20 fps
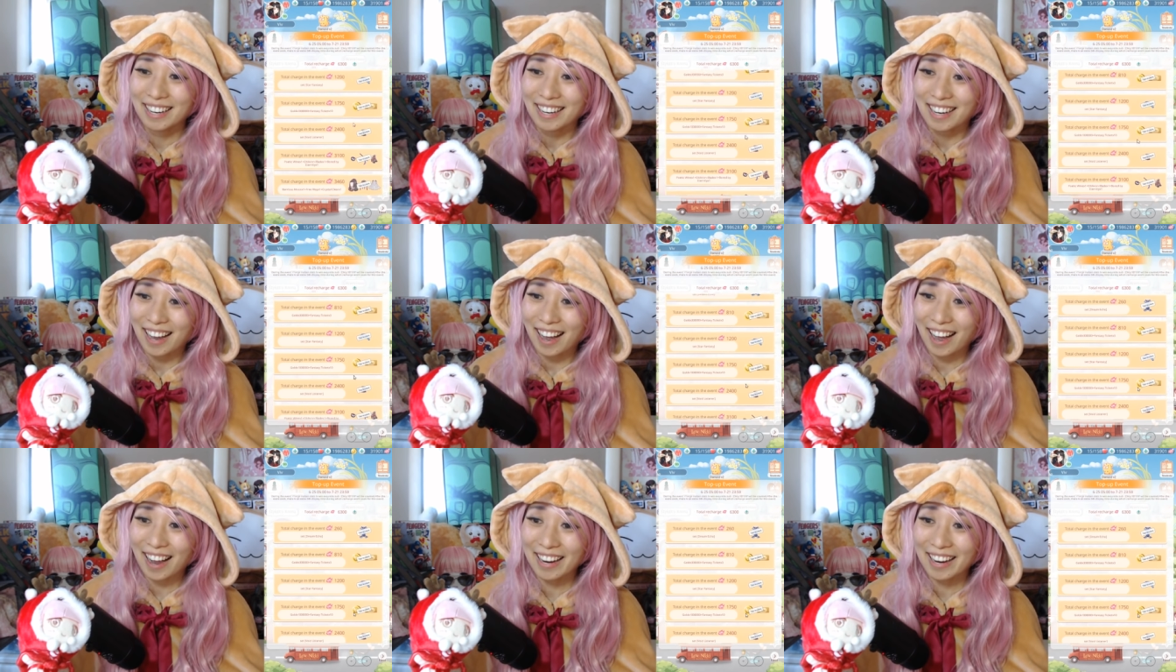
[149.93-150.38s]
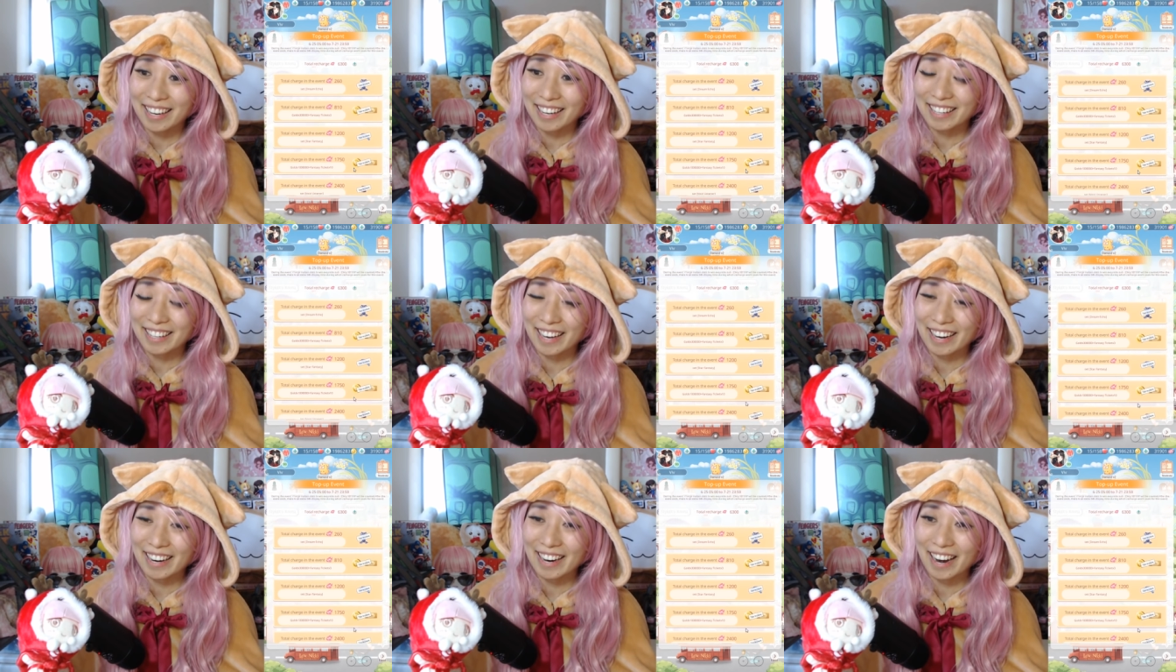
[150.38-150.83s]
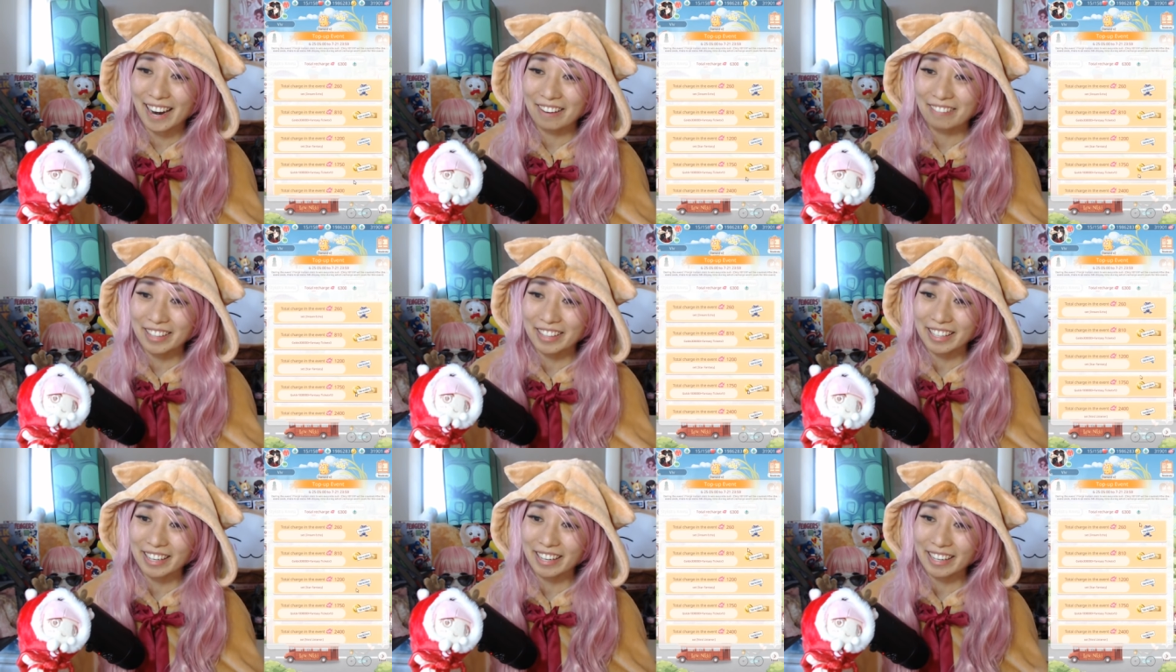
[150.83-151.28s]
I can get
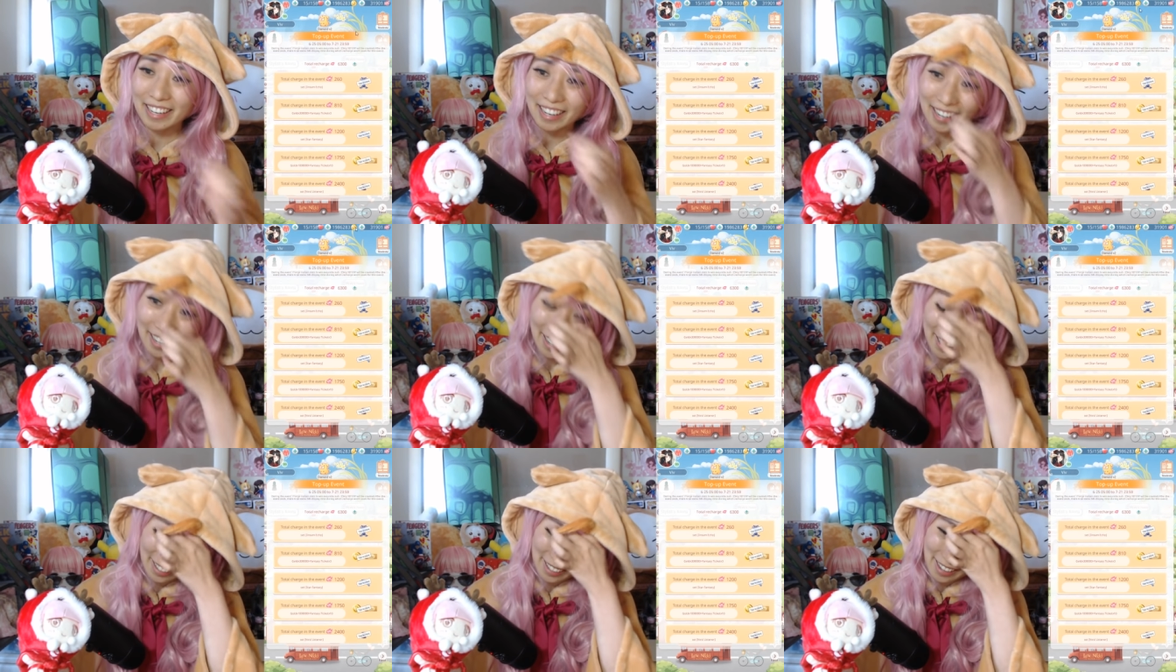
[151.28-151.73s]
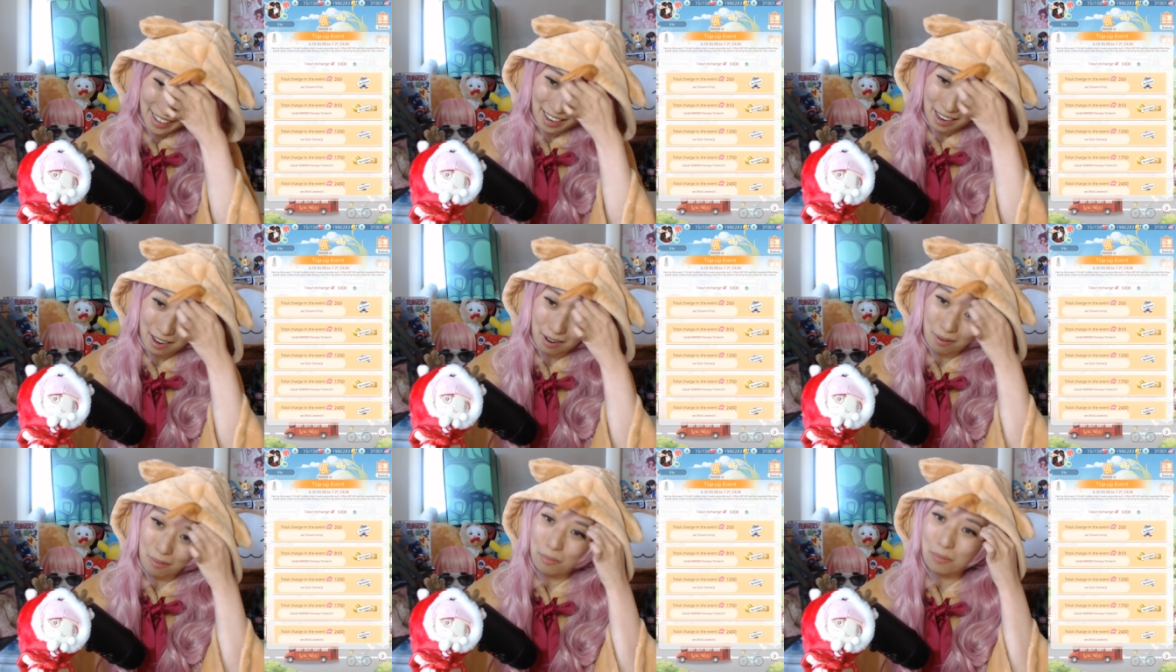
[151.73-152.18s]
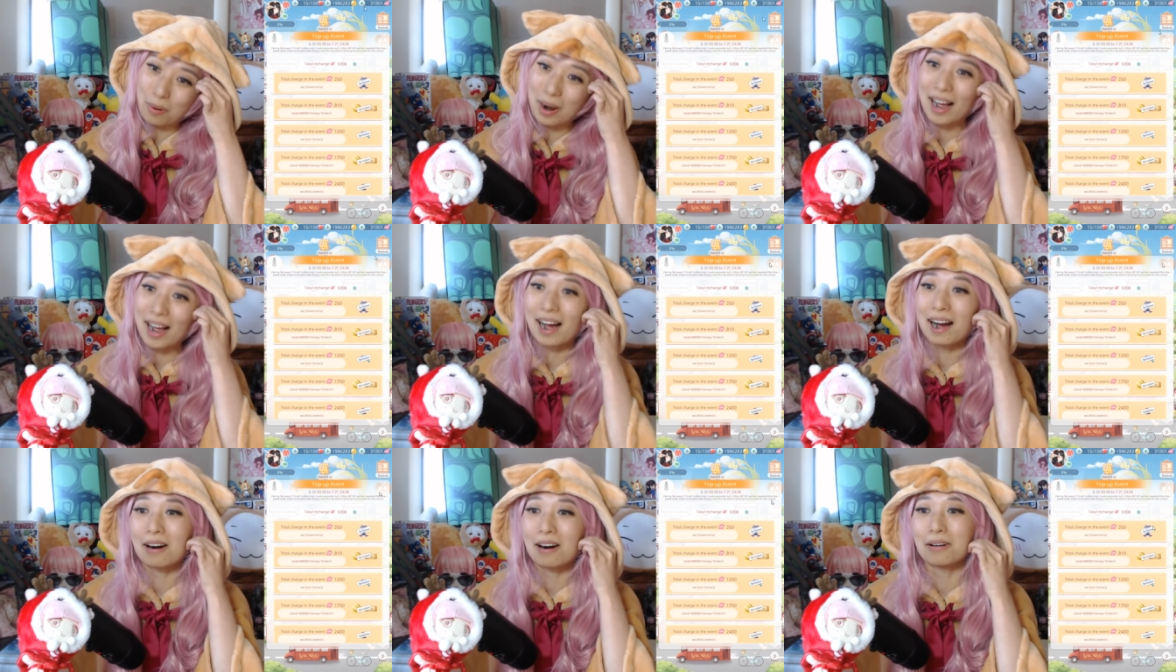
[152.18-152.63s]
everything here now.
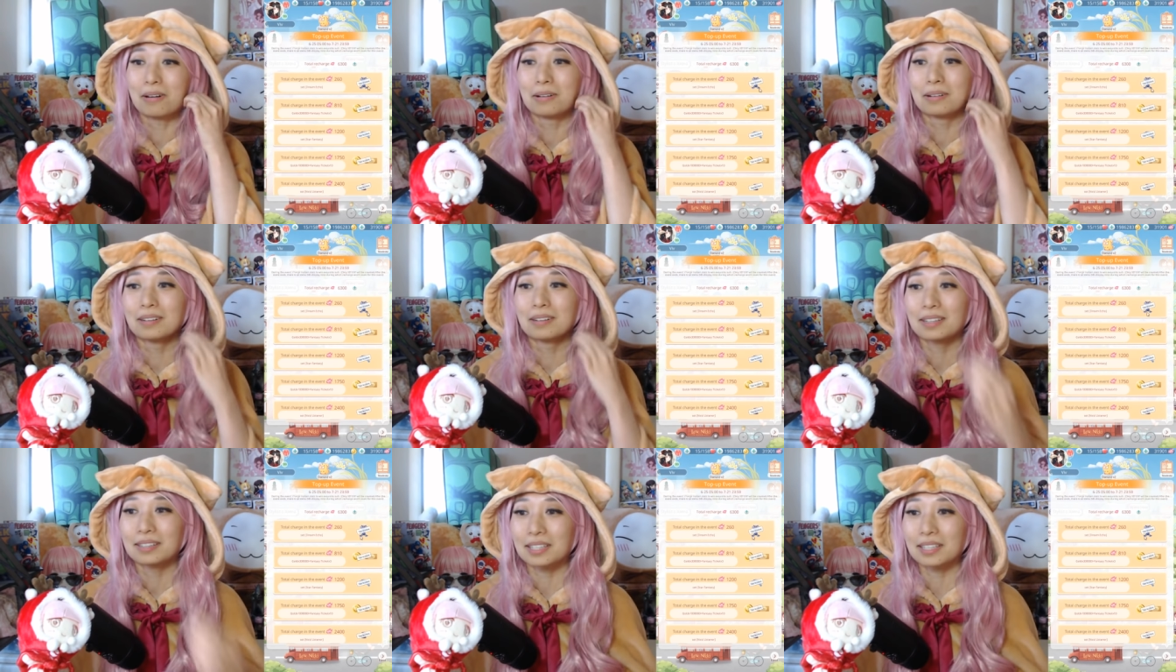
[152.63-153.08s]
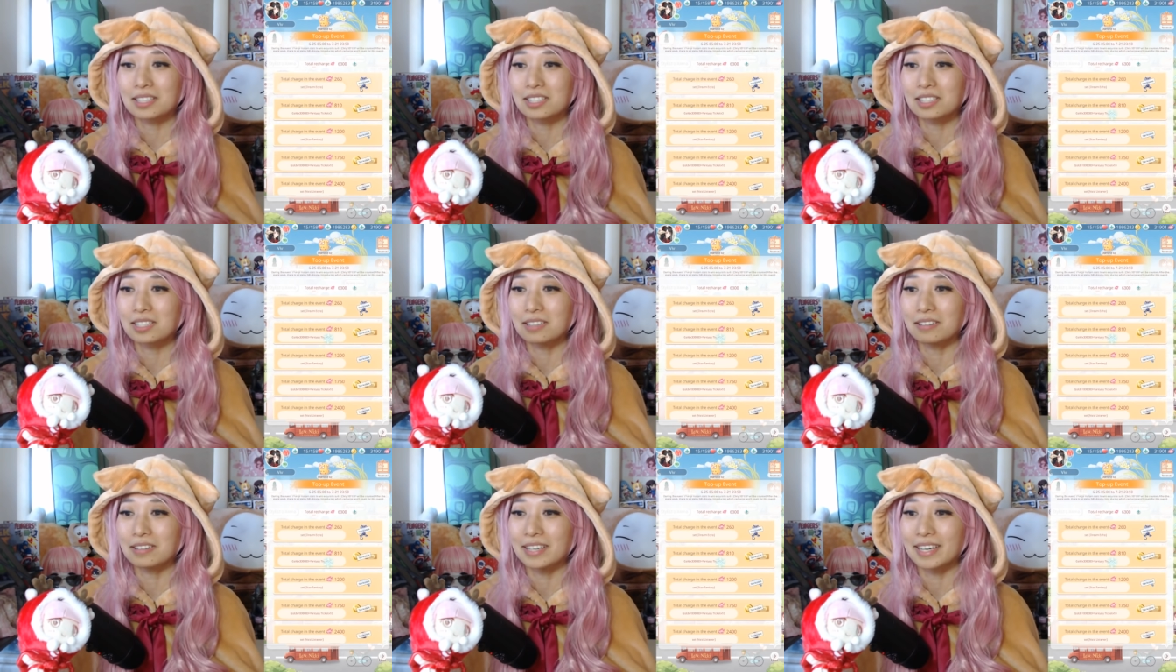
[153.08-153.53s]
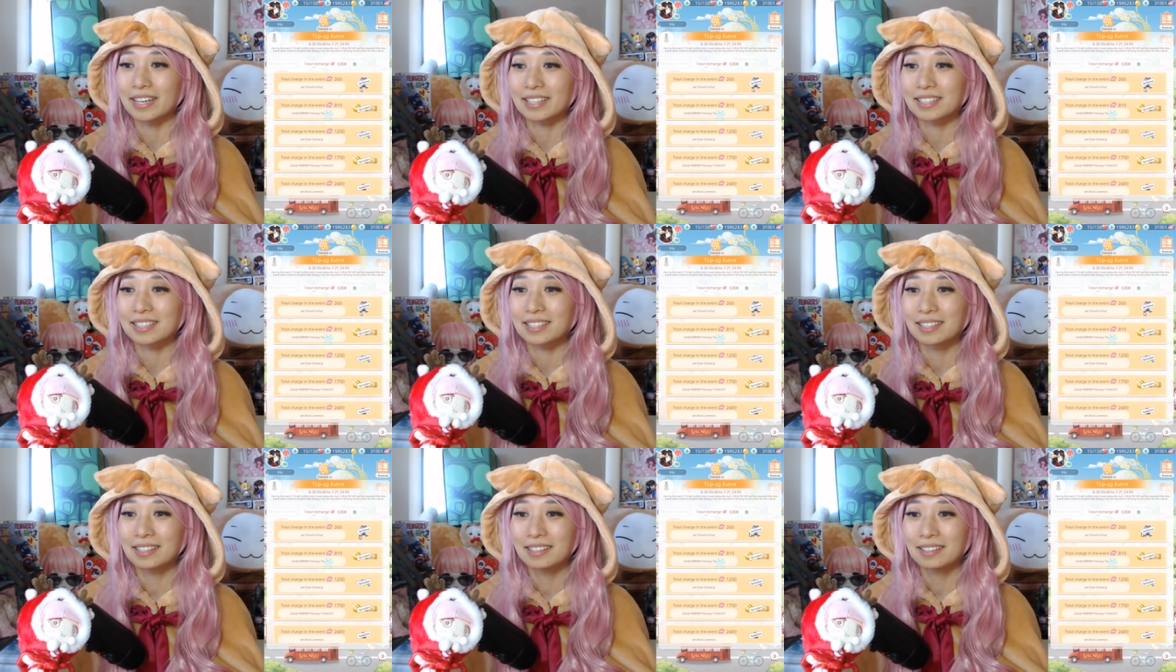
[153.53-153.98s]
Wow! Let's do it.
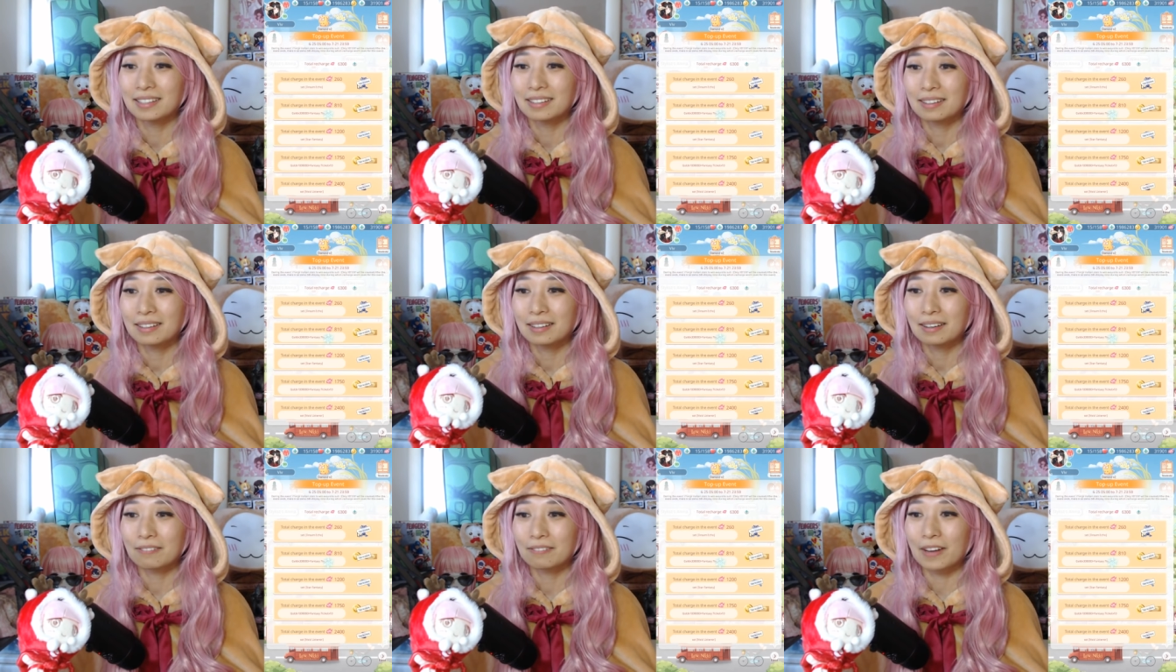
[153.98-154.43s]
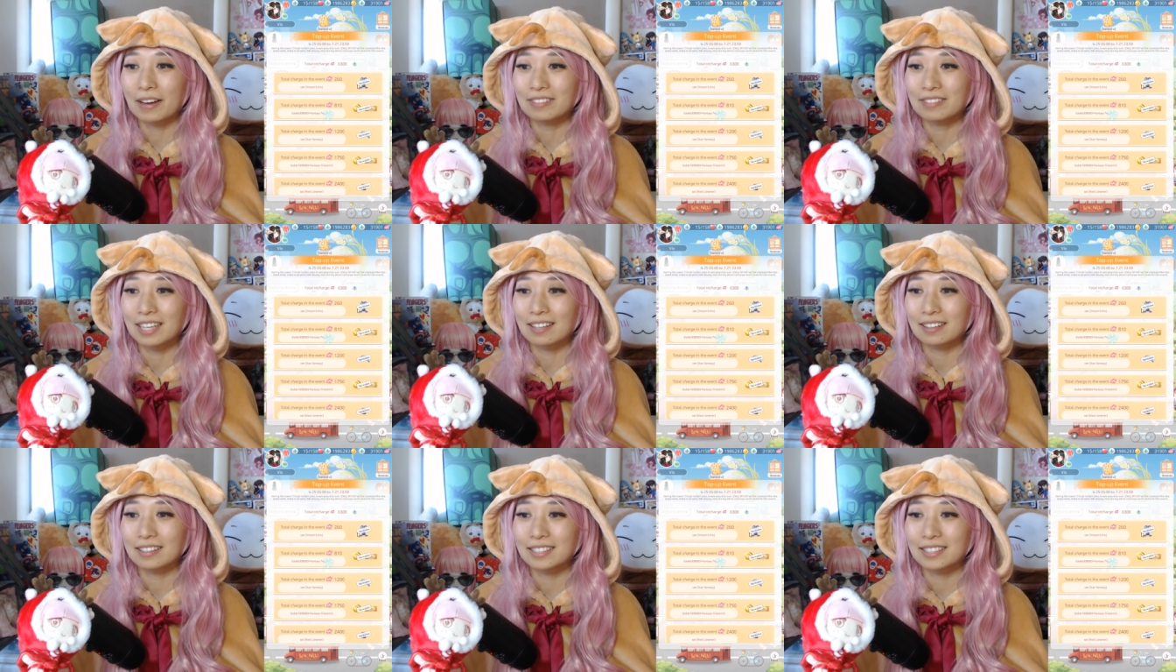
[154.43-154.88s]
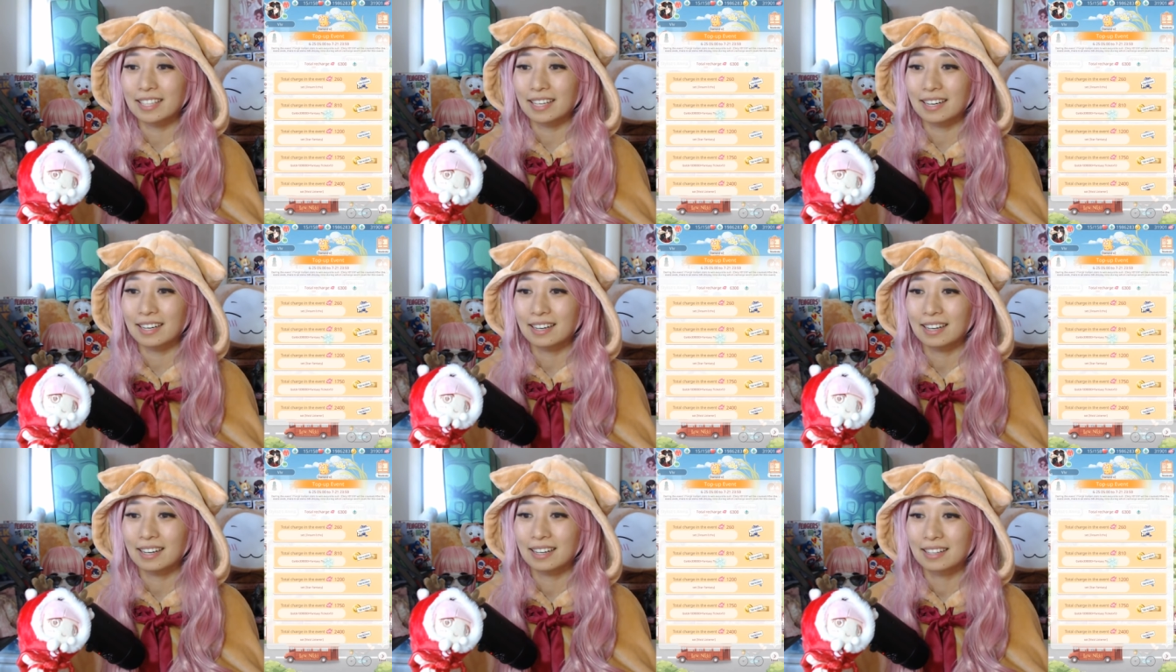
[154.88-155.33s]
$5 here.